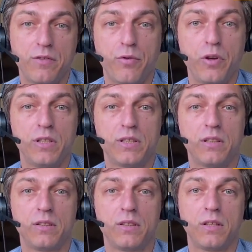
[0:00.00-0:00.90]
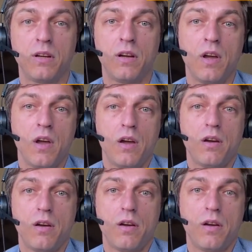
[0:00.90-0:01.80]
For instance, a
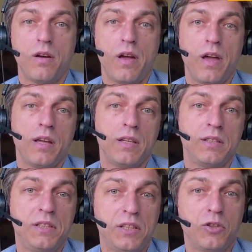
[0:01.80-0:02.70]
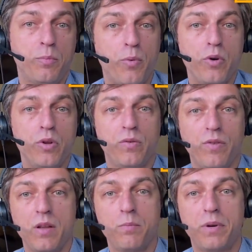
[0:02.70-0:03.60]

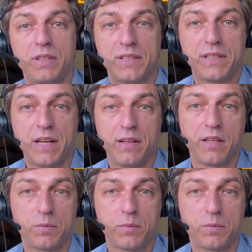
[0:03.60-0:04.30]
0.1%